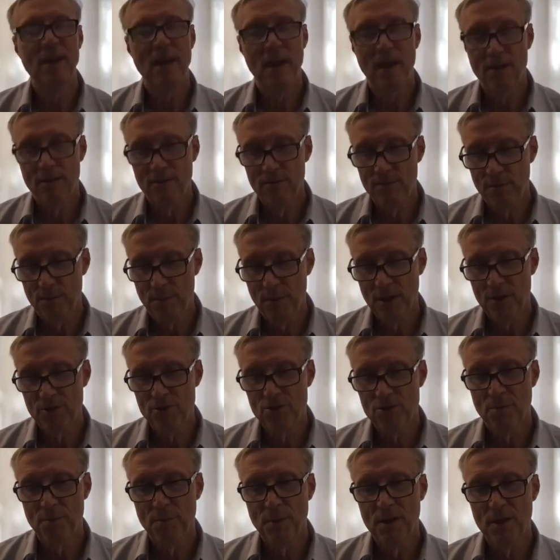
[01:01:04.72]
out of the
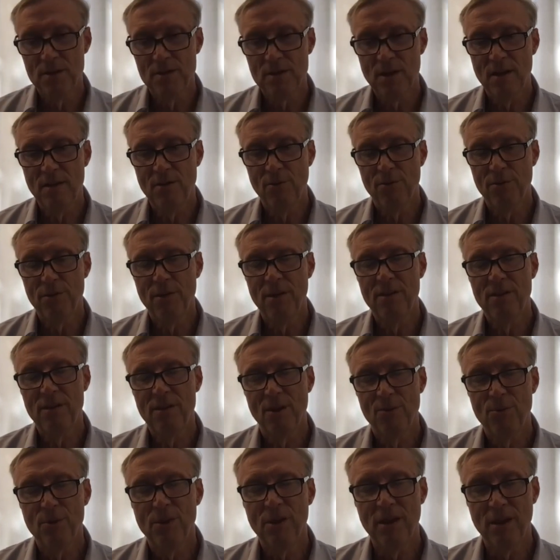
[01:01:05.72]
picture, because I don't think
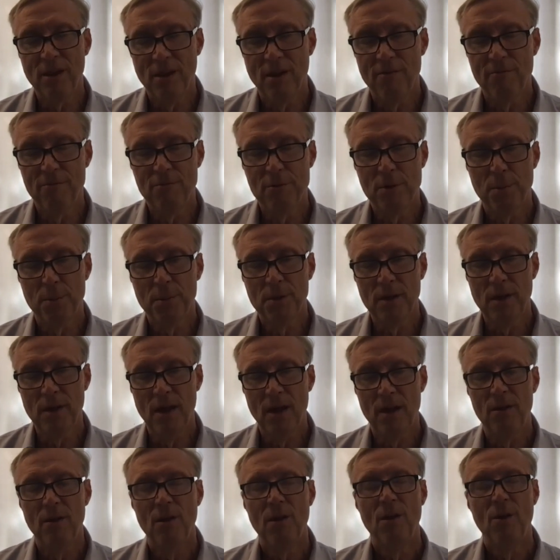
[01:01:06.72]
they're really comfortable
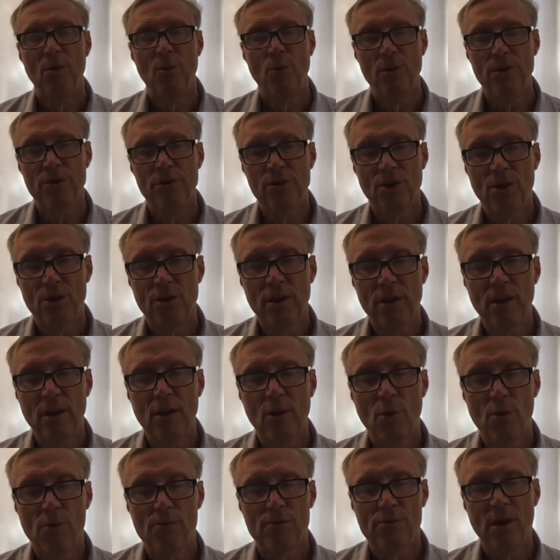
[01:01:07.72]
yet with turning
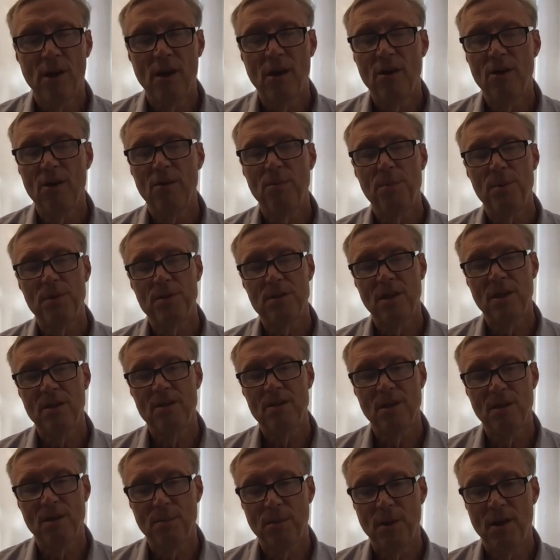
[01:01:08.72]
it over 100%
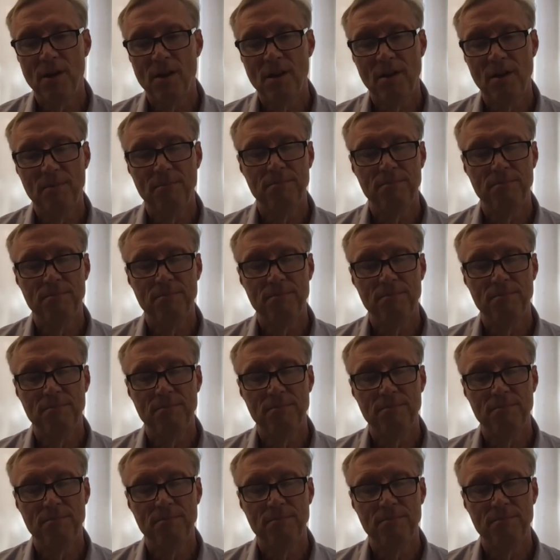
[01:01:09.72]
to the market.